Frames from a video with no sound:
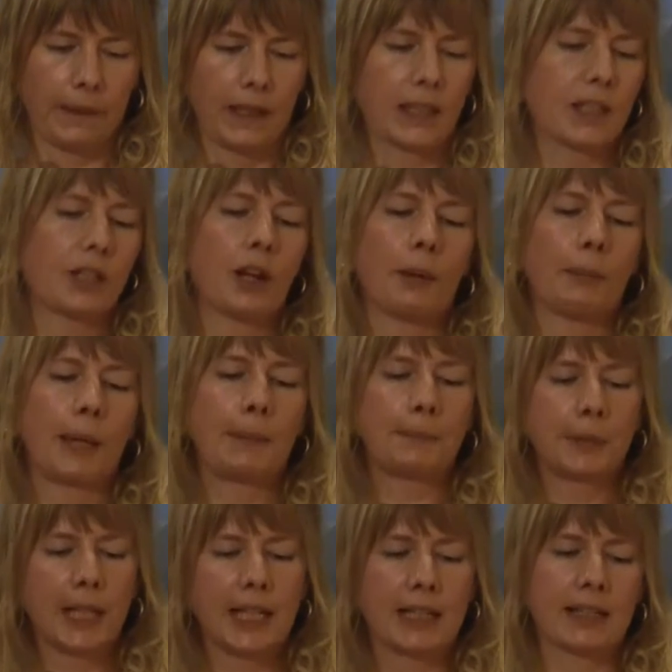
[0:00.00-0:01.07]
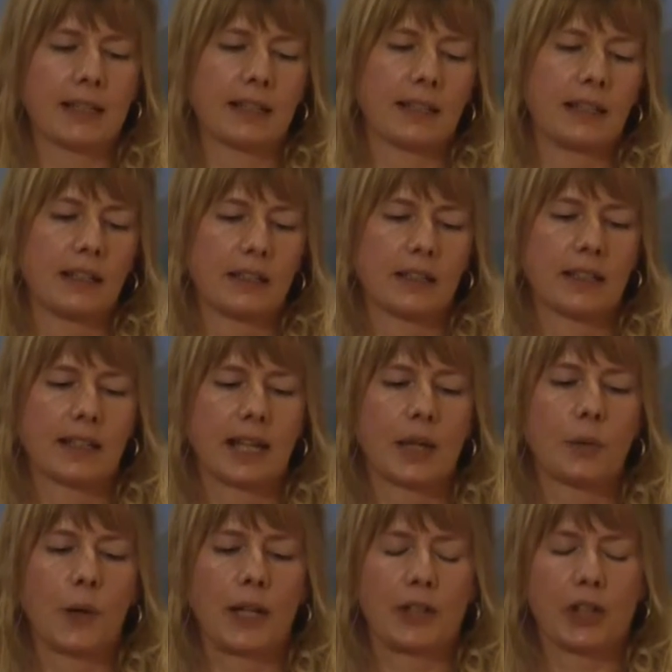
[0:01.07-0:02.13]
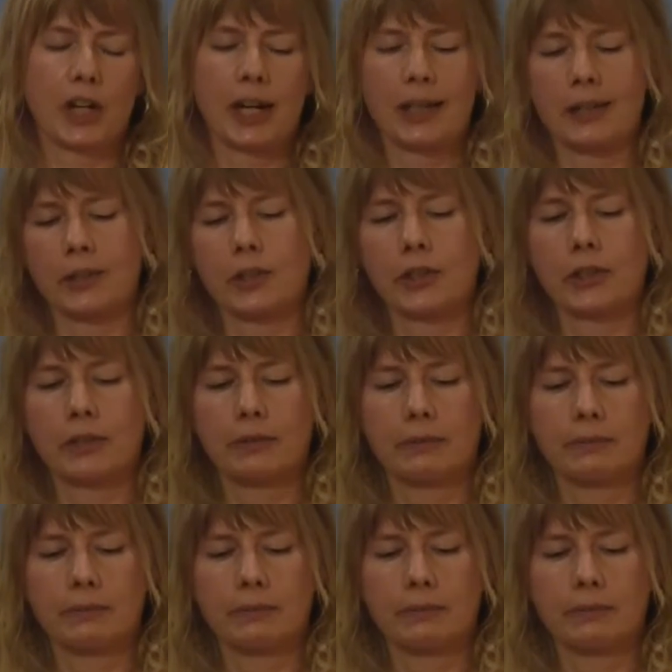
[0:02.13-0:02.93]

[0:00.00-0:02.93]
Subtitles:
It's not my place to say what changed.